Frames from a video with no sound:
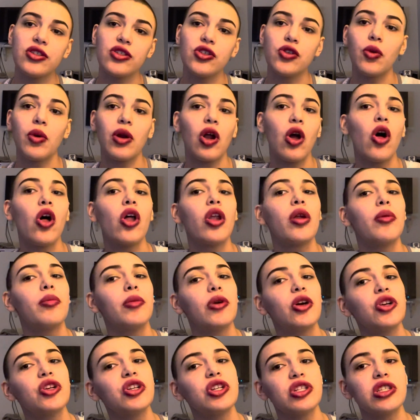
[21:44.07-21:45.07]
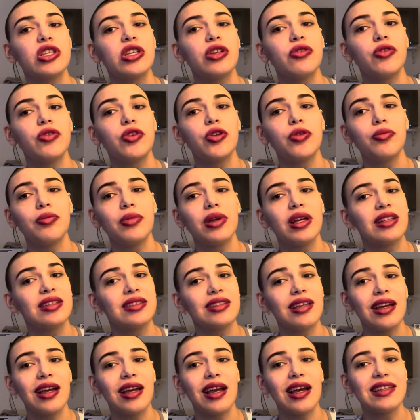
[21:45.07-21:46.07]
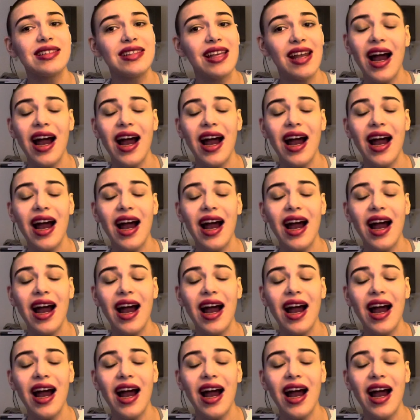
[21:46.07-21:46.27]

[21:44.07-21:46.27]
you want to call an emergency room, because like I said,